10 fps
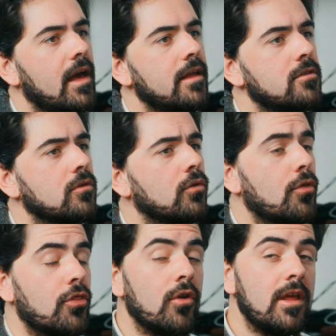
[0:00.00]
And so
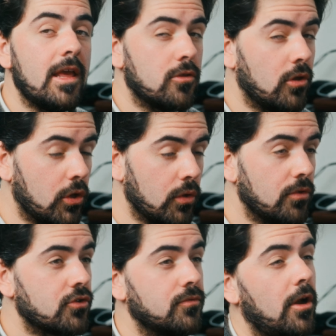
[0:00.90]
30 is a
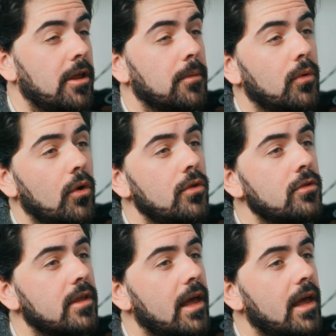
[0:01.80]
good starting point.